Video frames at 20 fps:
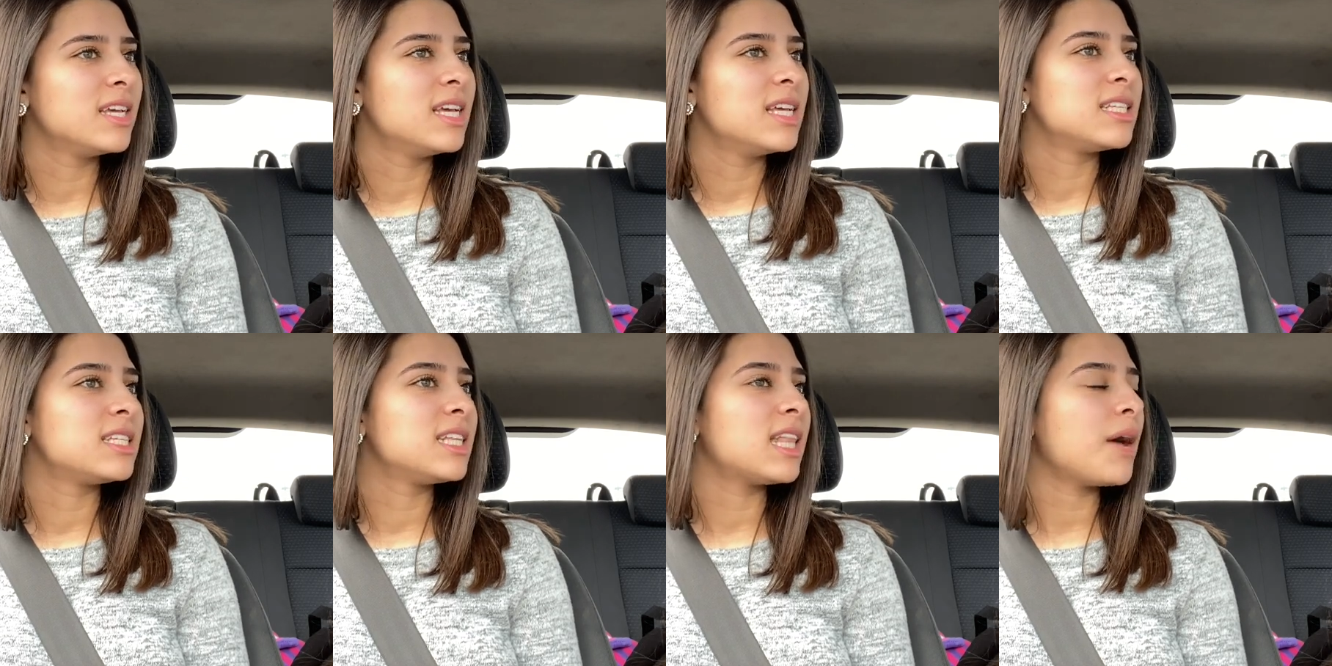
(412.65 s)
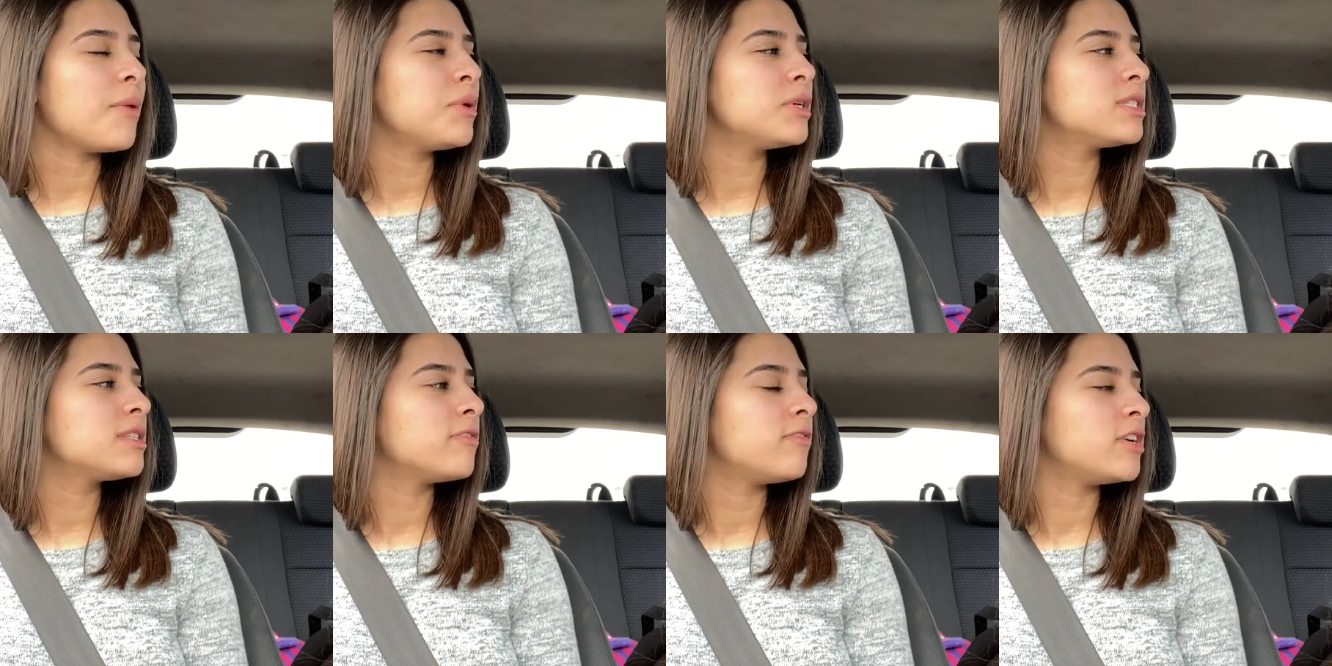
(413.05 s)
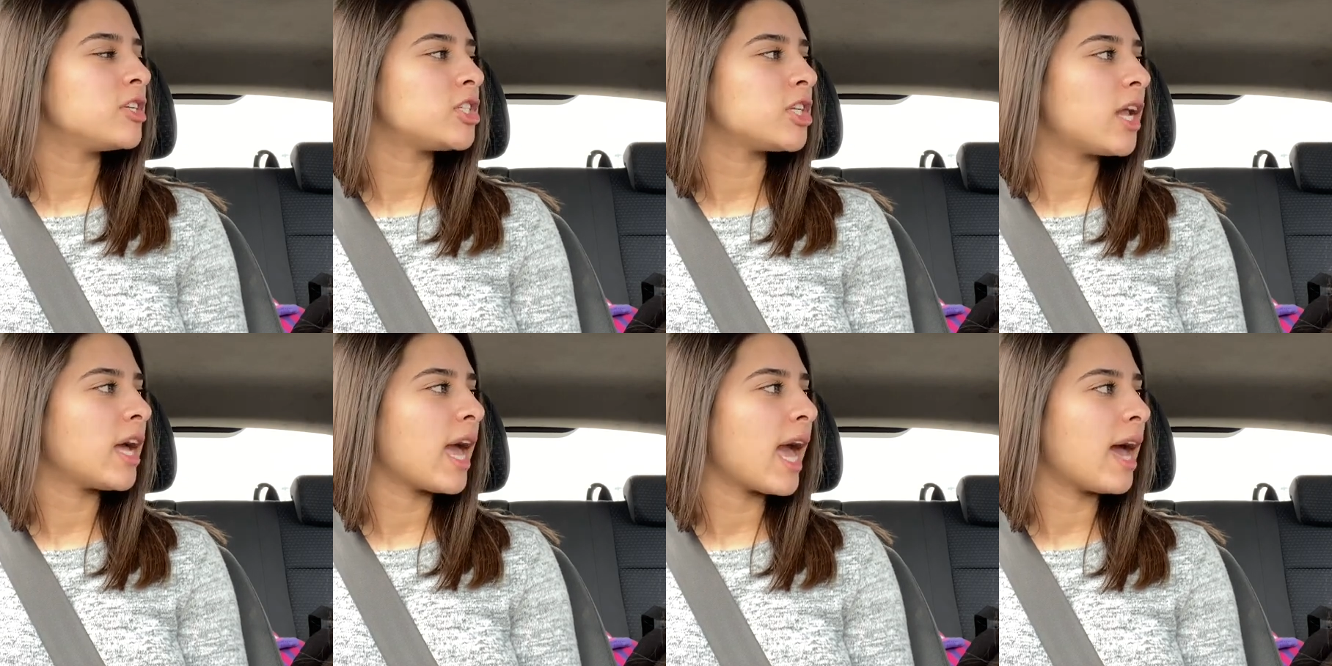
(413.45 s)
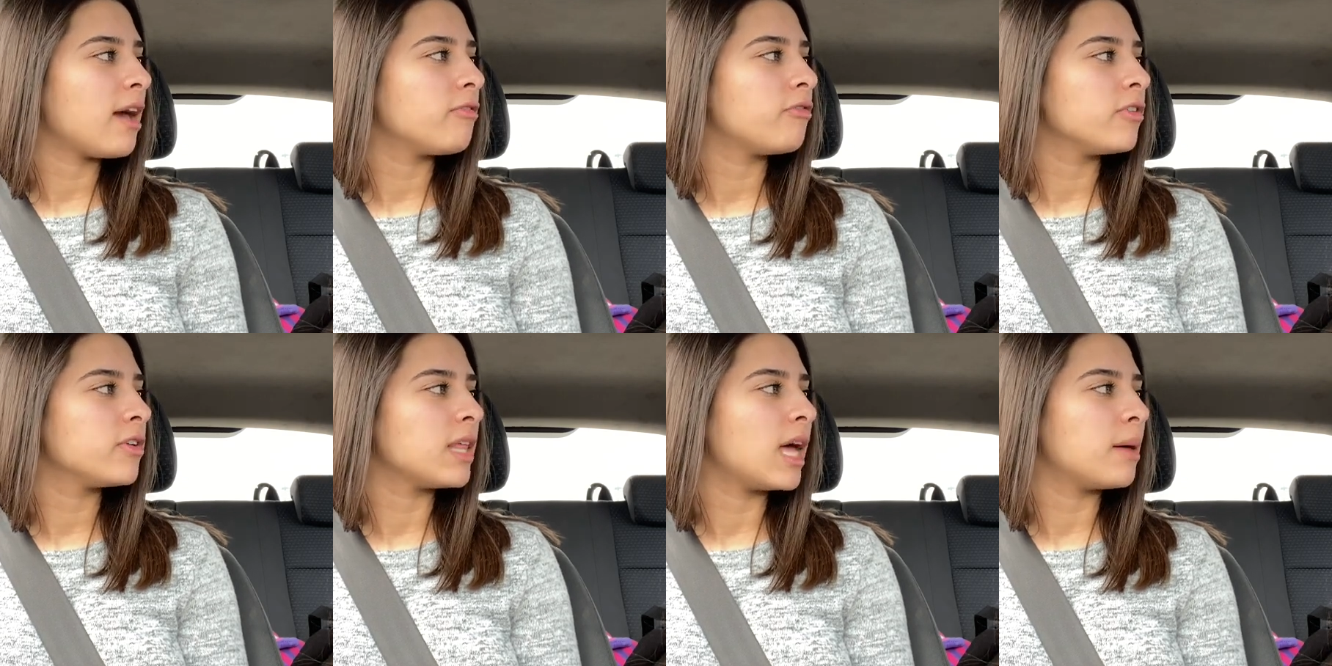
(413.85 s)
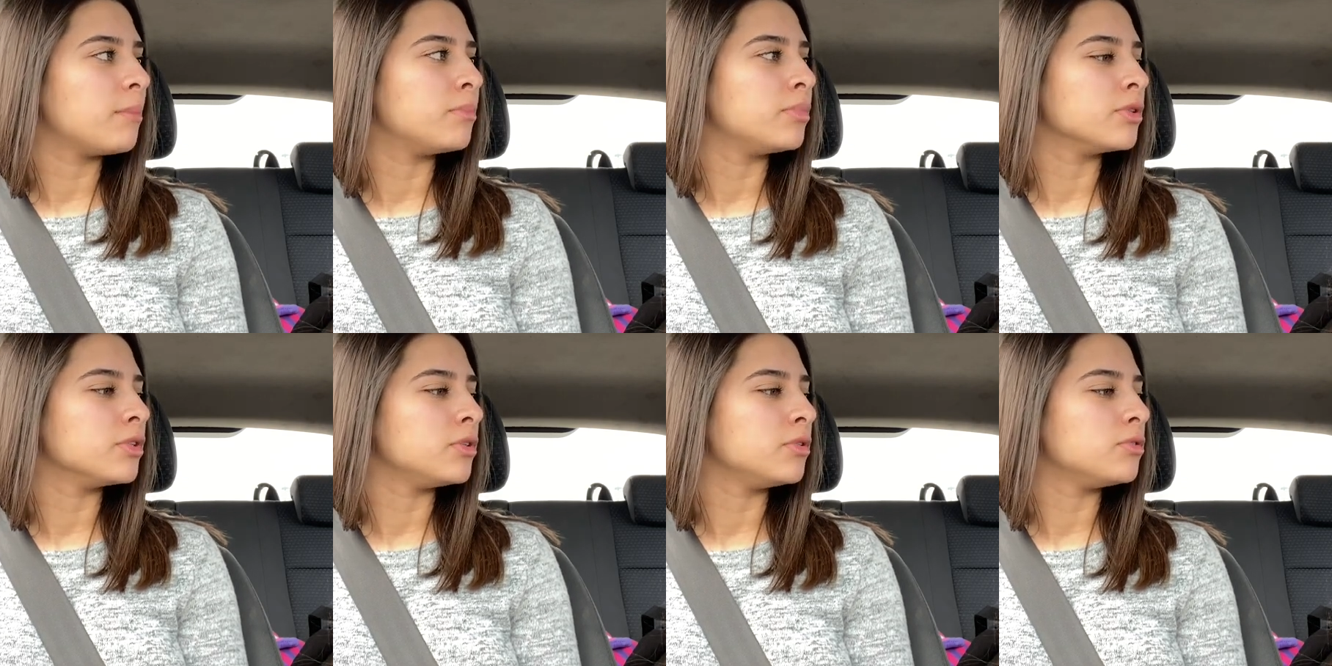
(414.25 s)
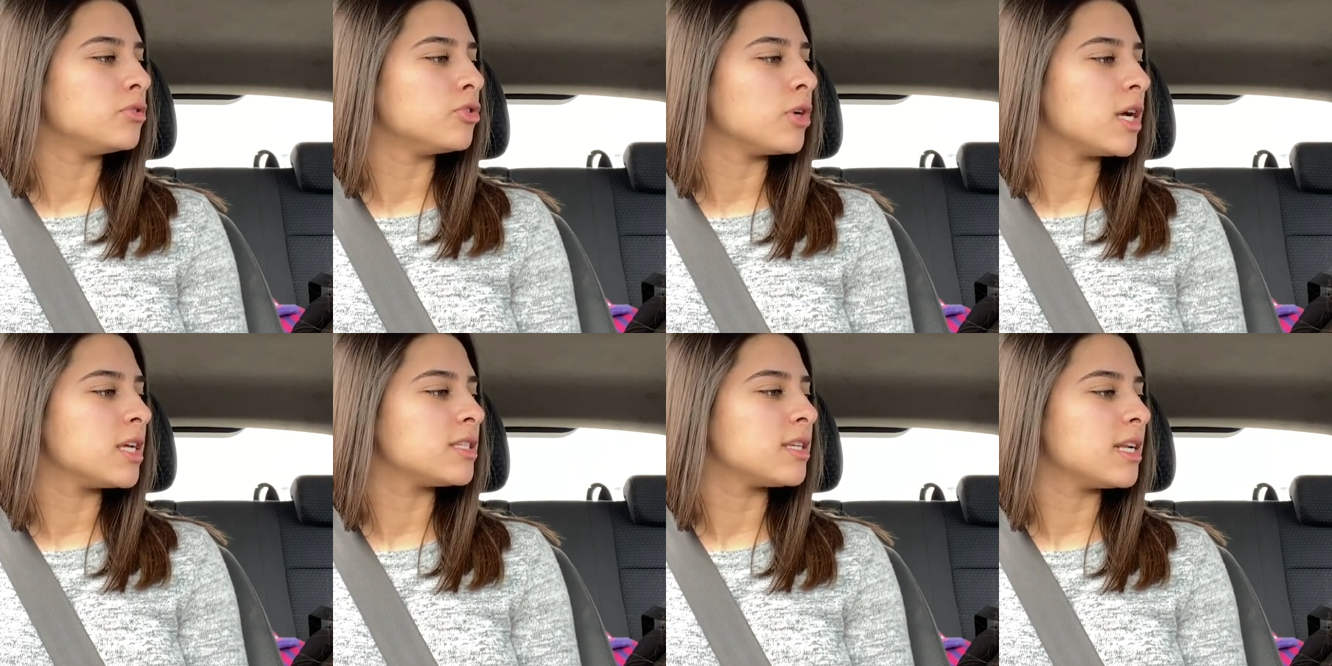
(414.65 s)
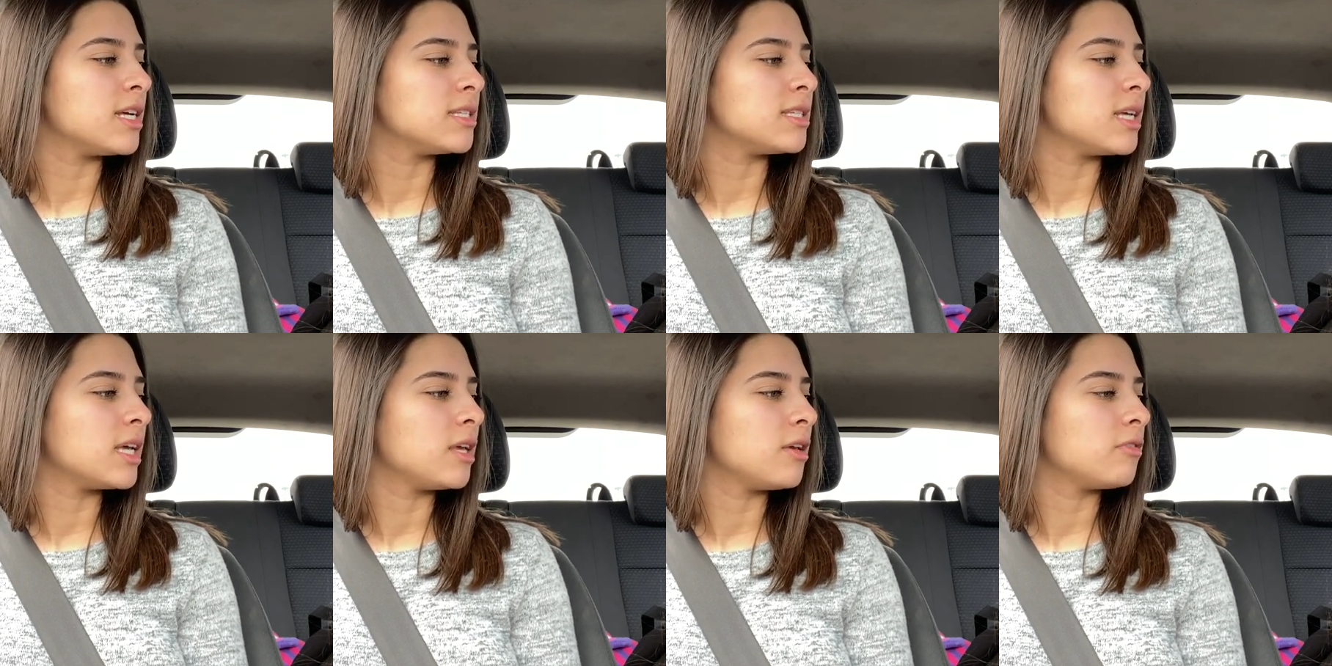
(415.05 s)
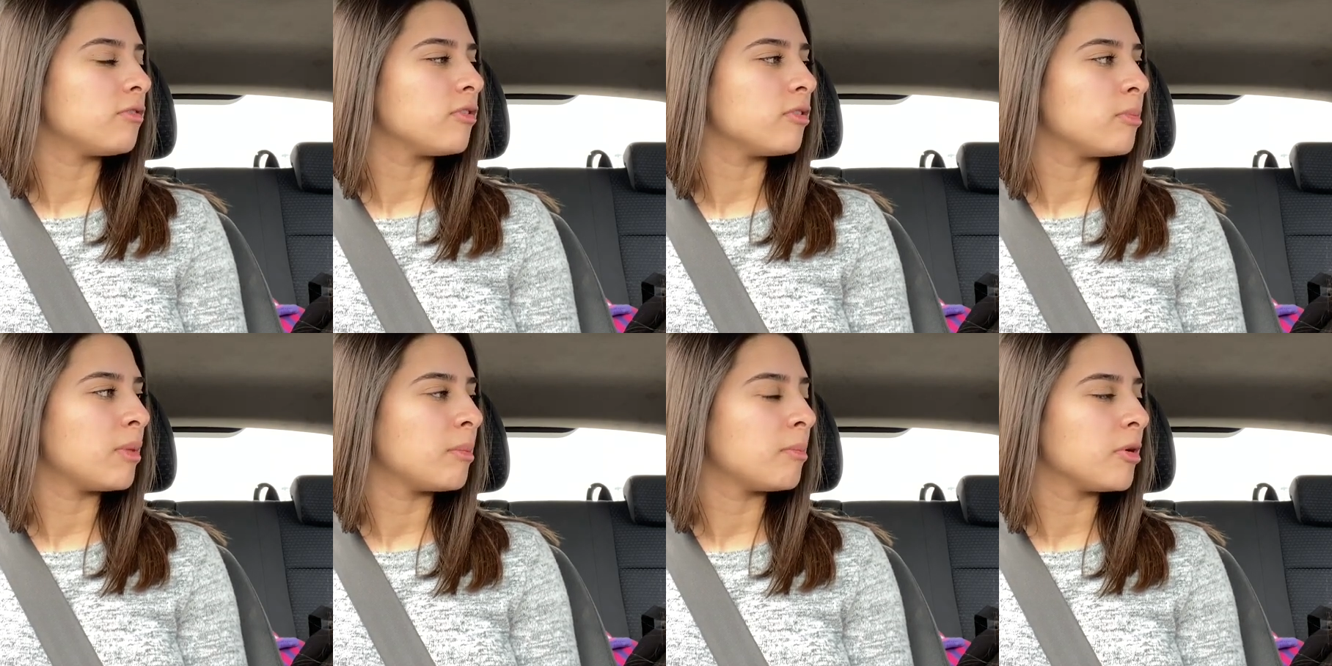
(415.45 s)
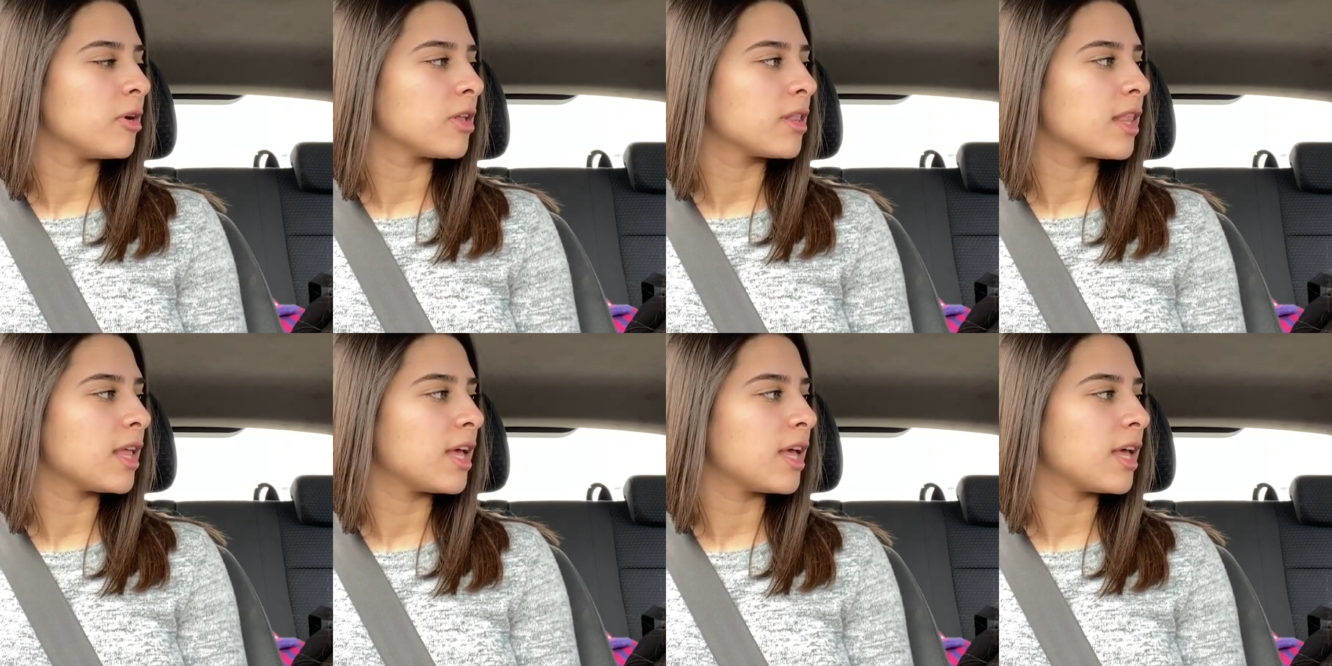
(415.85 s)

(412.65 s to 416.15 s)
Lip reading: See, that was the vision I had for that blue dress that I sent you for my birthday.